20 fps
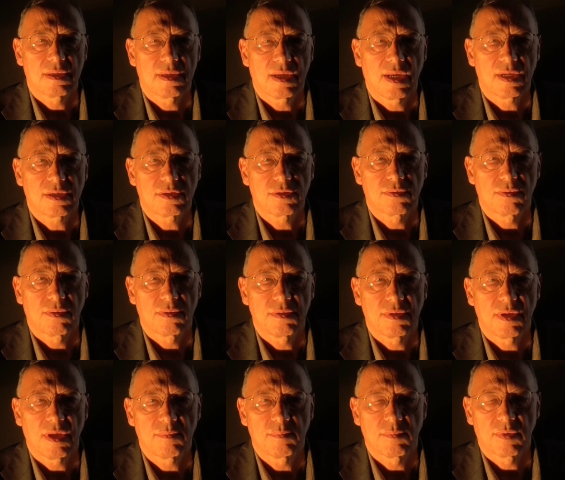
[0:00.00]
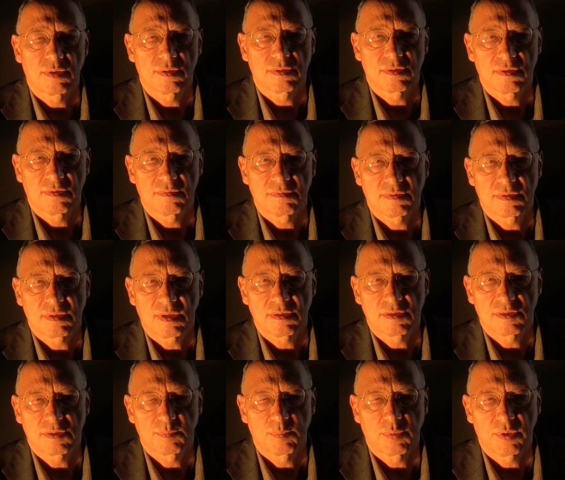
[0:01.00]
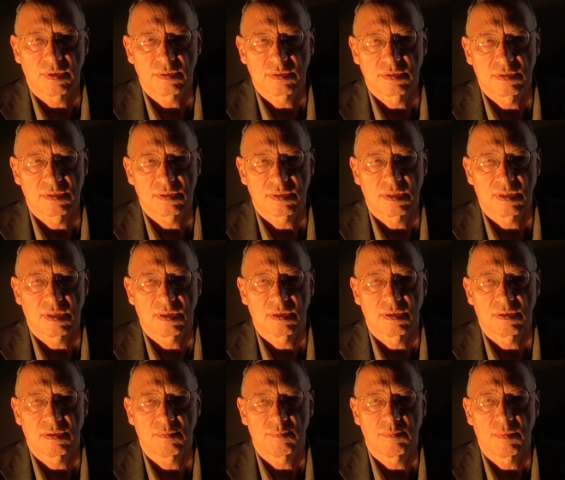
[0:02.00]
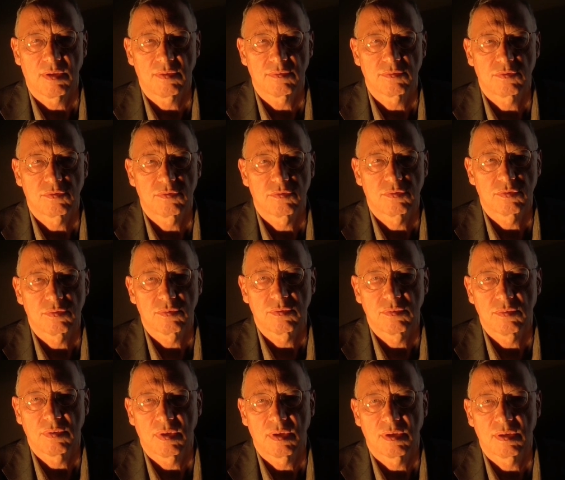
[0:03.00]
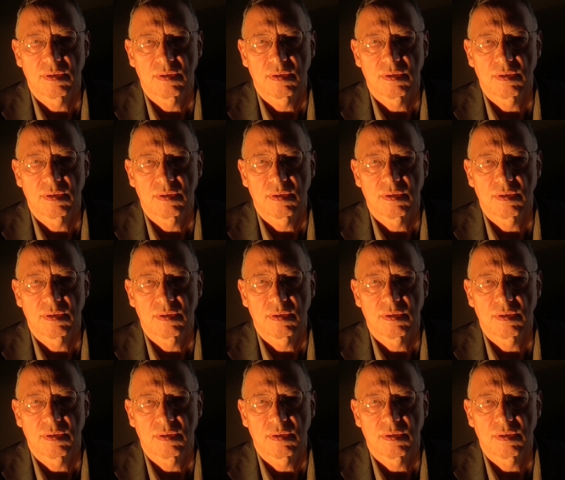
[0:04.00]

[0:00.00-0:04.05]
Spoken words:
actual numbers of sunspots amount to,